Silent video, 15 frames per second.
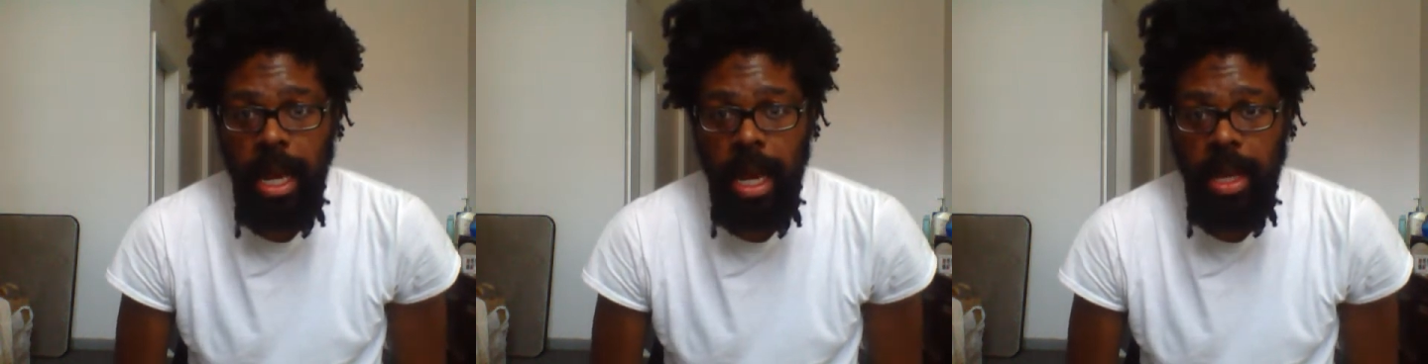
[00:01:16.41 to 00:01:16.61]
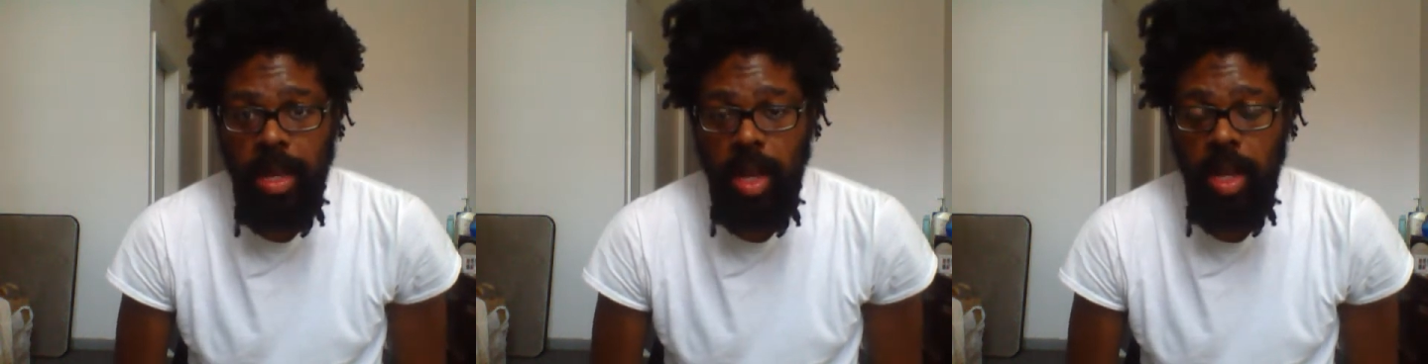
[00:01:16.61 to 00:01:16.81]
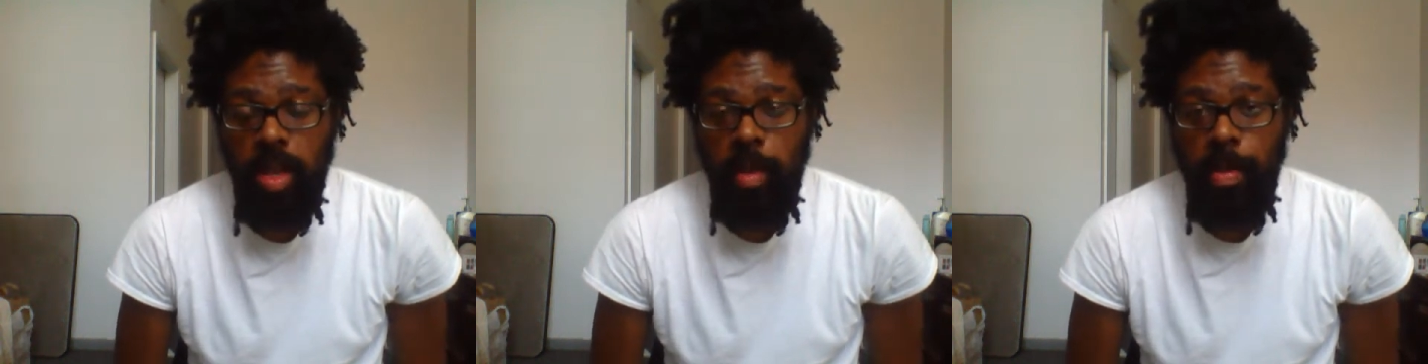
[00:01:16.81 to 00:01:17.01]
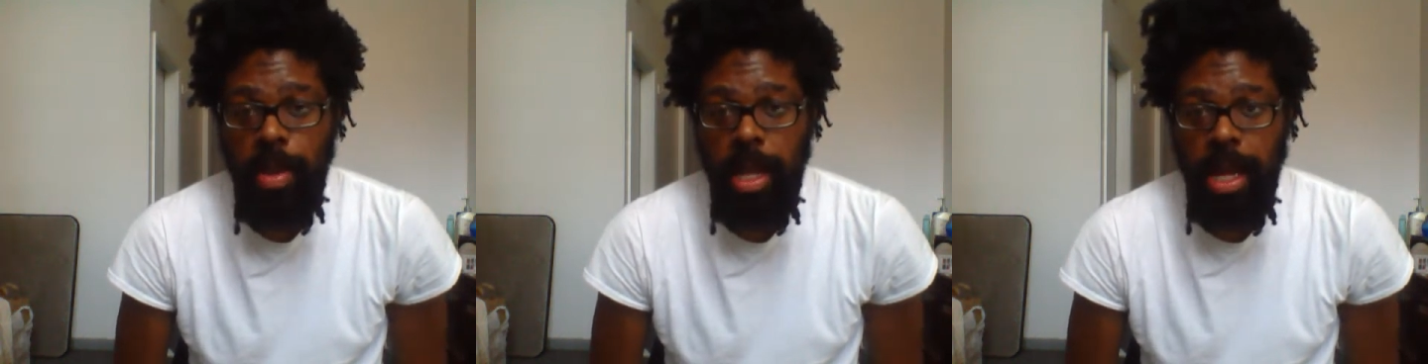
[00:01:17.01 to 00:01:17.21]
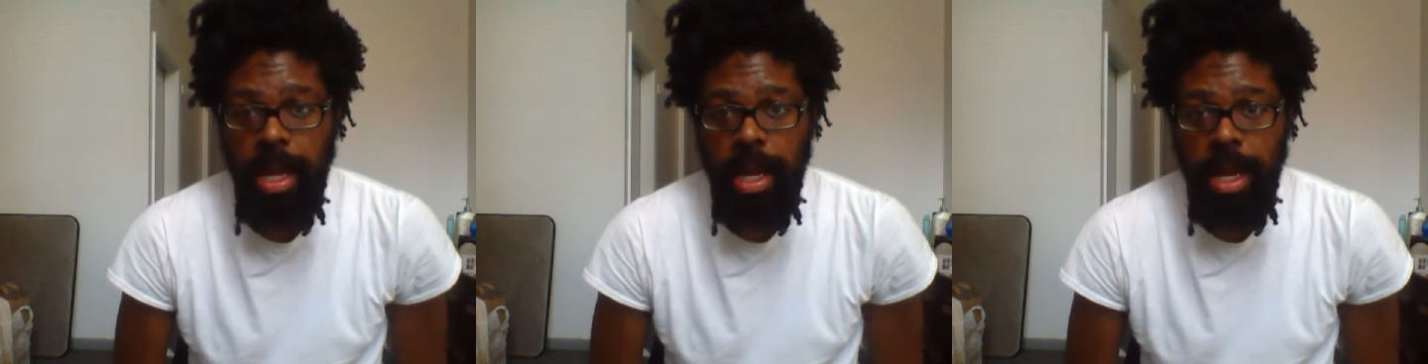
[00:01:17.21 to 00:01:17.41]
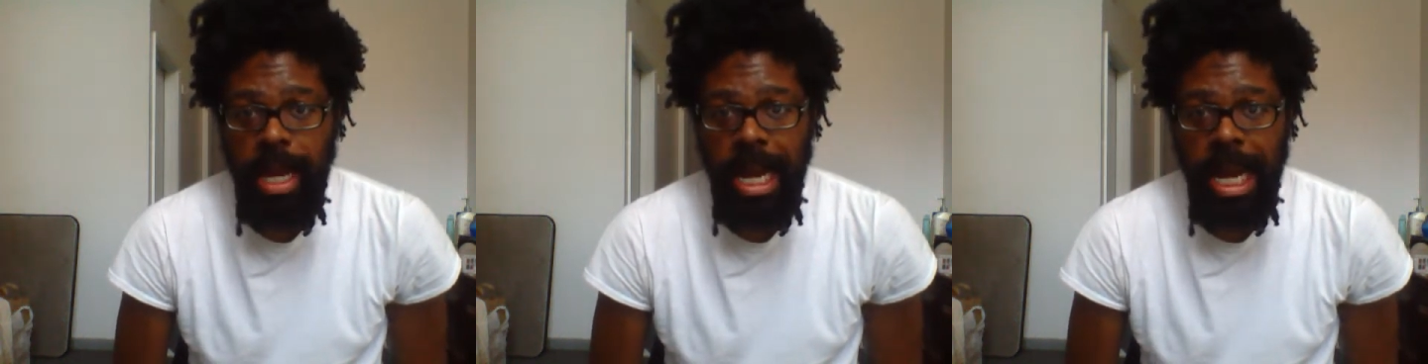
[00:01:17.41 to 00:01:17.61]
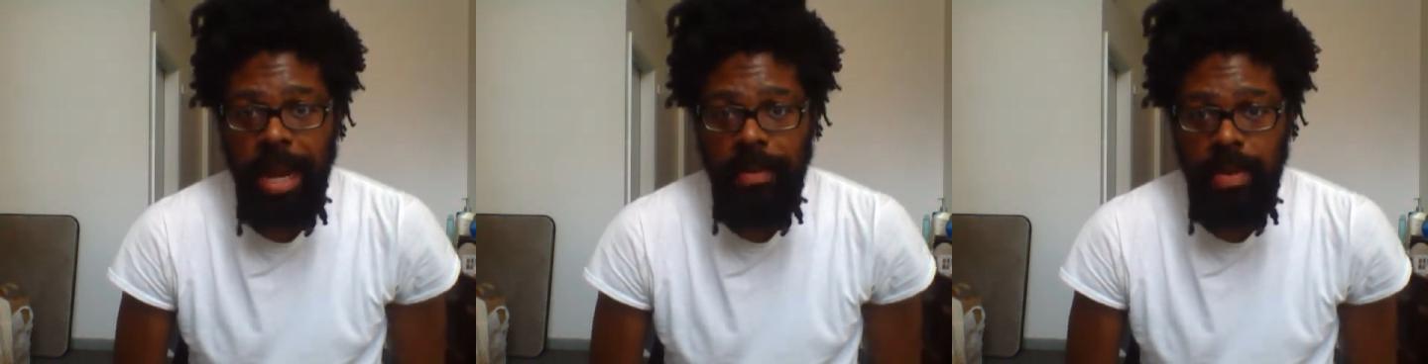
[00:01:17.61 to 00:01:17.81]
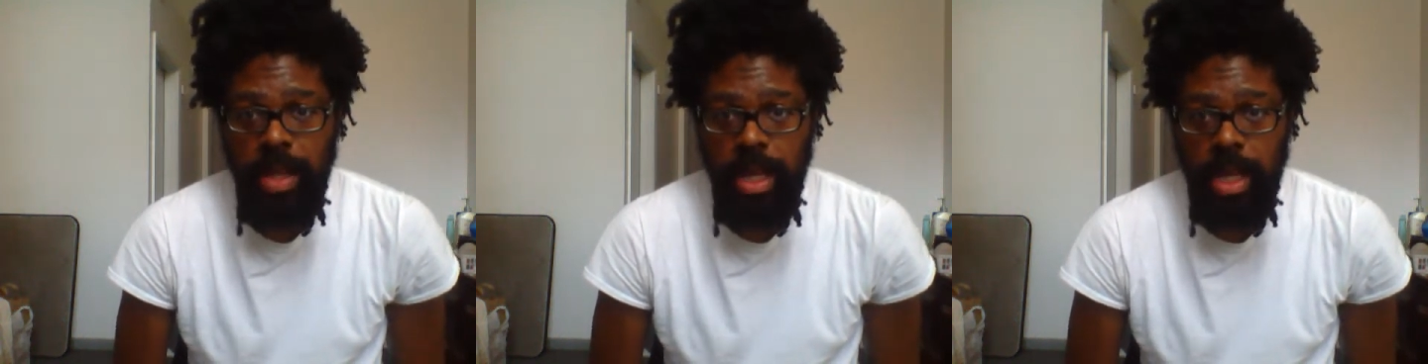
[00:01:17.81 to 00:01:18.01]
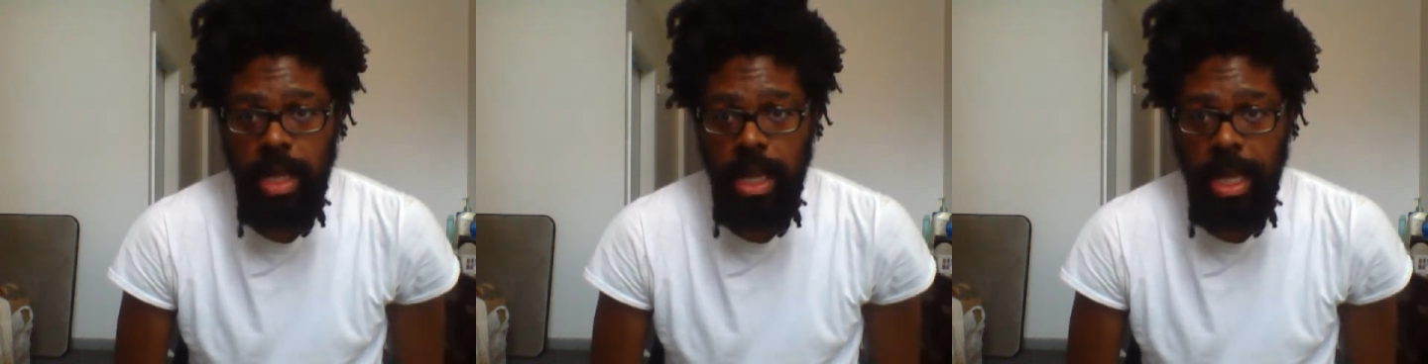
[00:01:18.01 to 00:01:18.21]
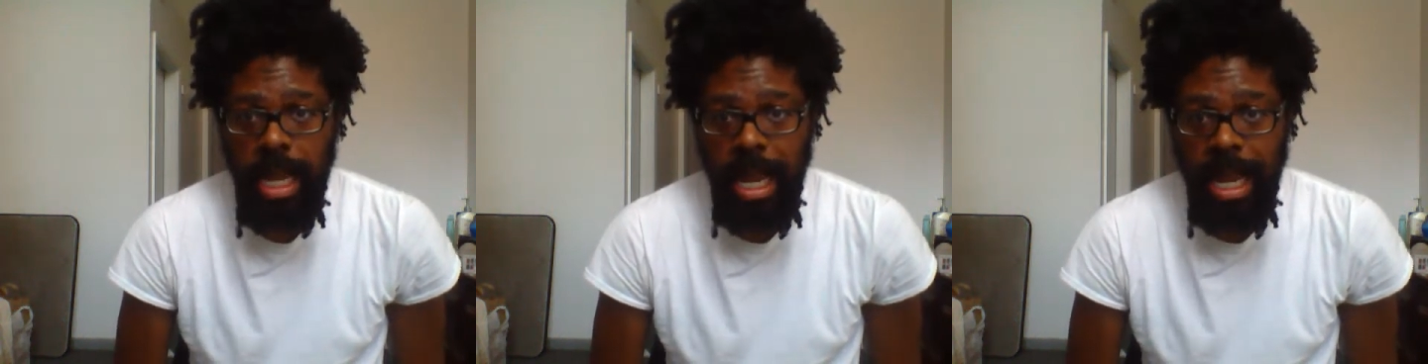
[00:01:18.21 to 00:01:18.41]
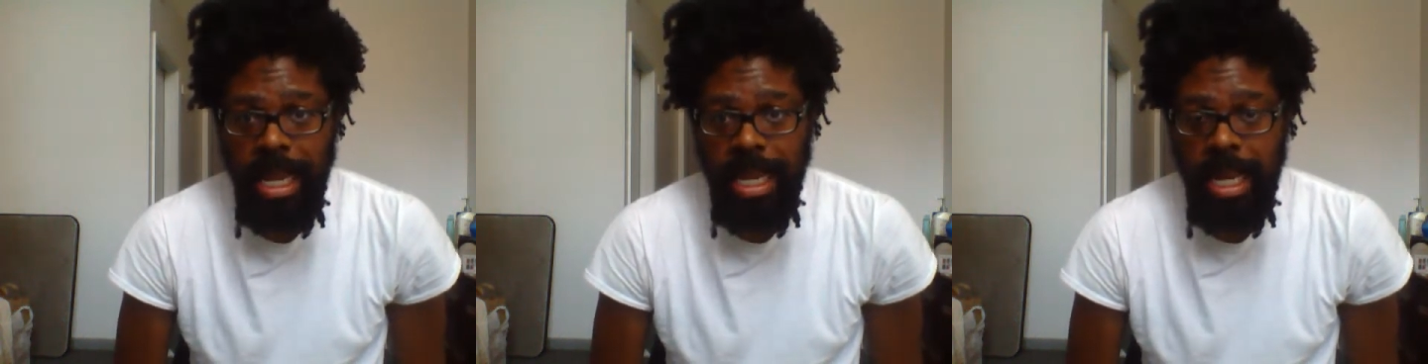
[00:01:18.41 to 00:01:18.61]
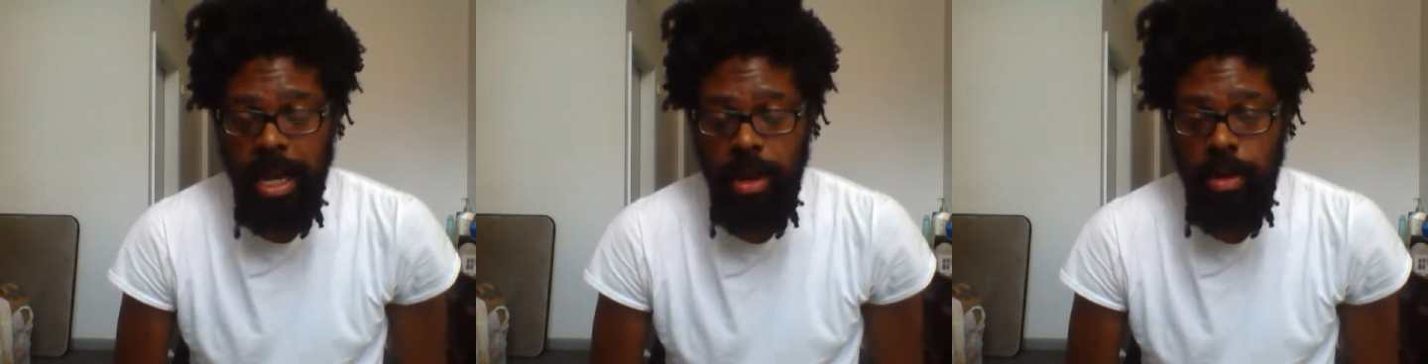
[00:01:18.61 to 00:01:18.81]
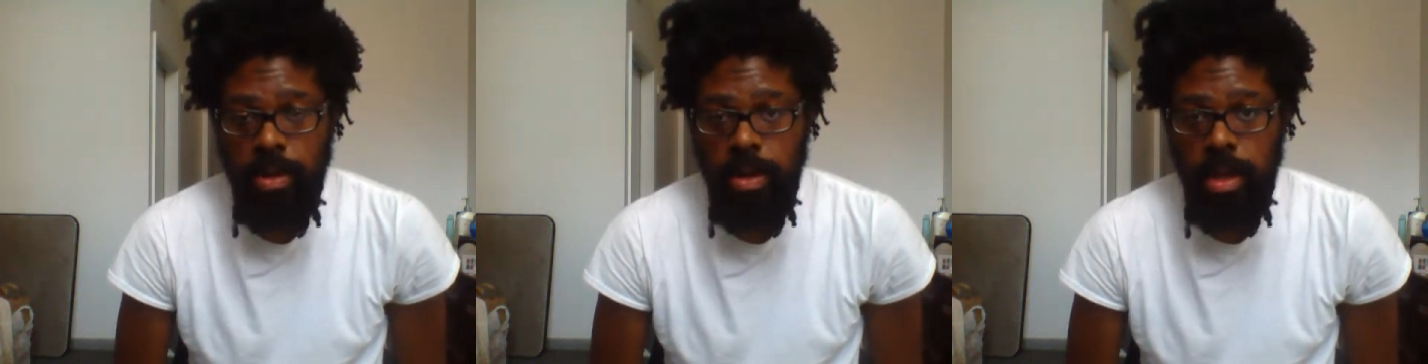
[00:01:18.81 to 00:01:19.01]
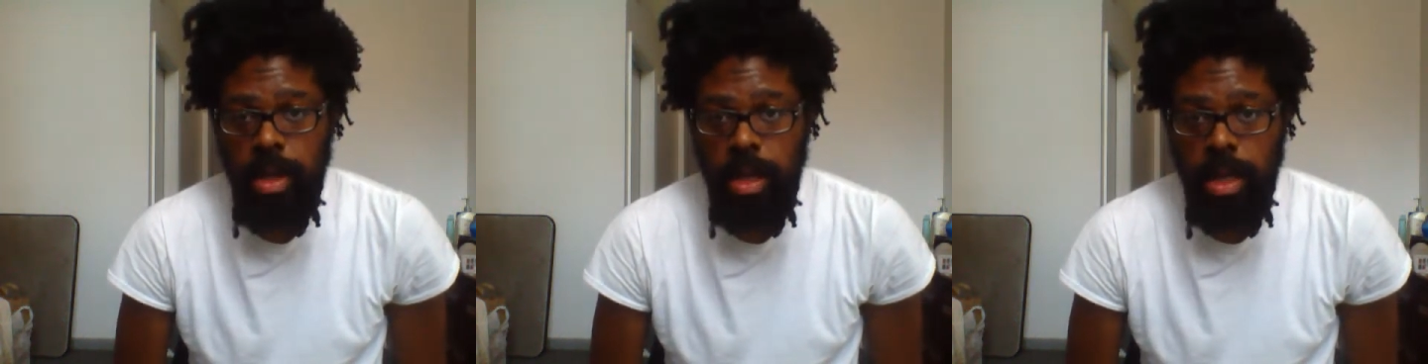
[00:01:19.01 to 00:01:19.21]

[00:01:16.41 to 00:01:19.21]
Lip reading: another play. I have to hand out.